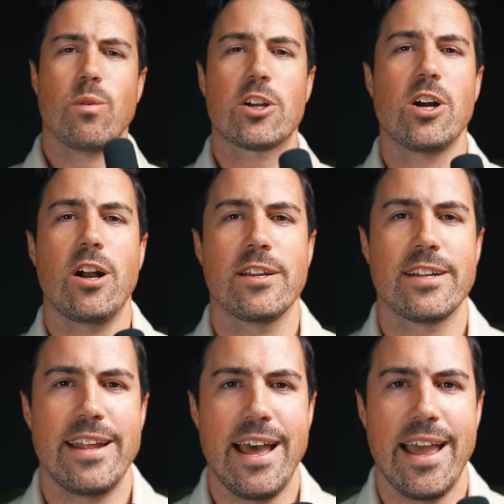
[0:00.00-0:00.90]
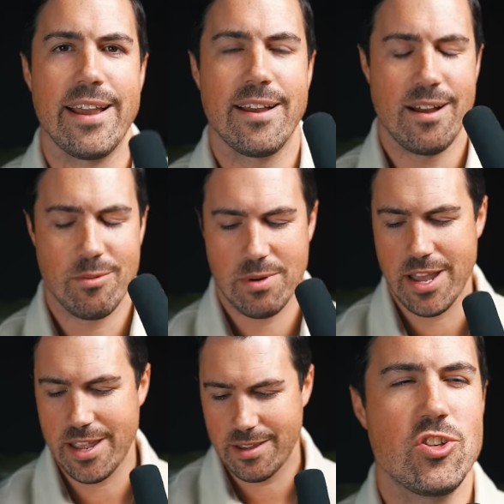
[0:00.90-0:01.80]
we're cooking today. All
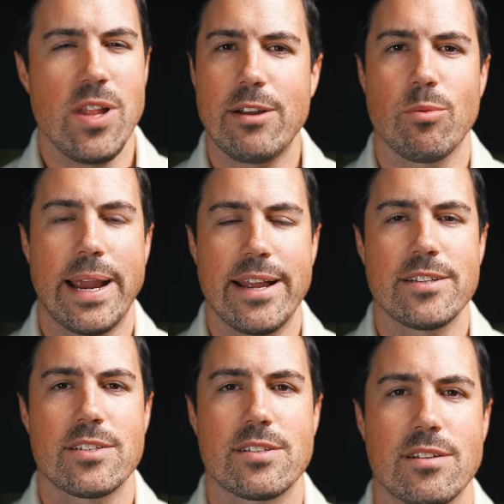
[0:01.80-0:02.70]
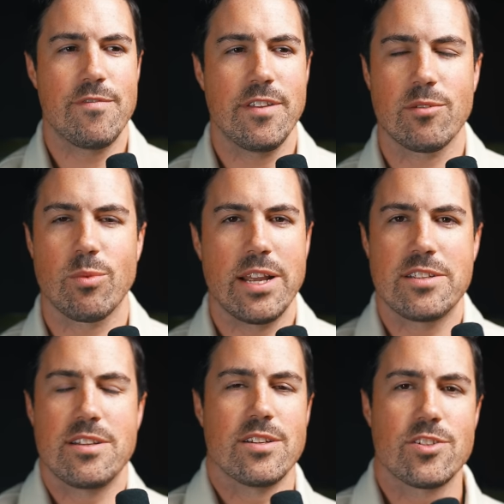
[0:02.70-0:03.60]
right. Do you like rants? I'm feeling
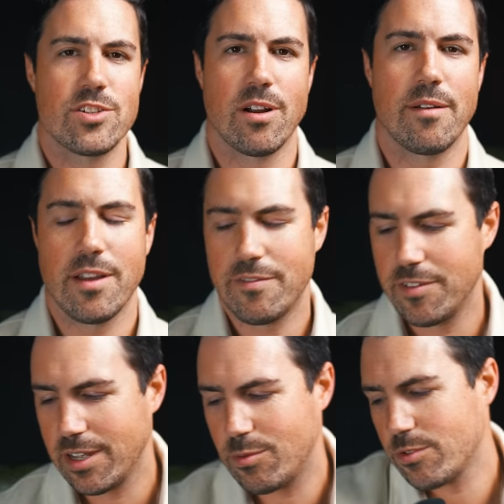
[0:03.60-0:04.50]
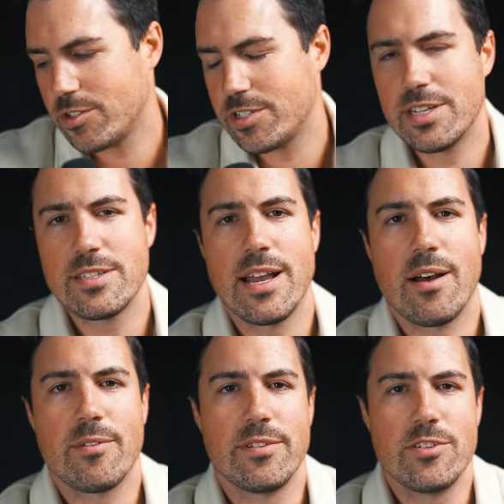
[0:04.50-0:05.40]
ranty this year. I, I feel like we'll just sit
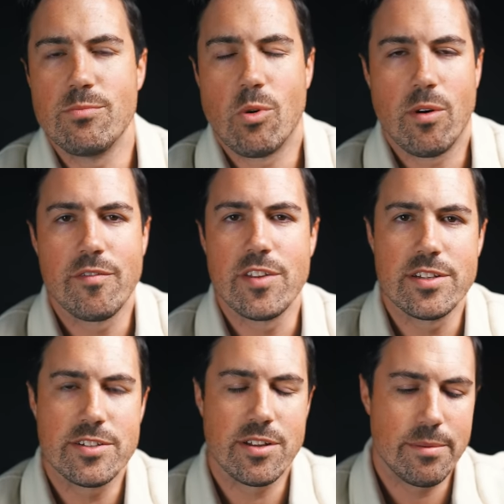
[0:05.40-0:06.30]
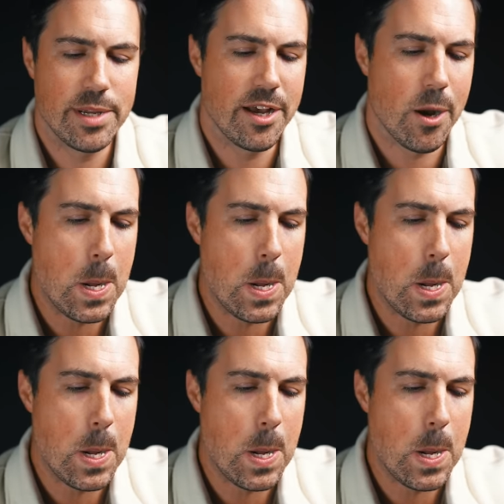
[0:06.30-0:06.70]
down and do more of these. So let me know.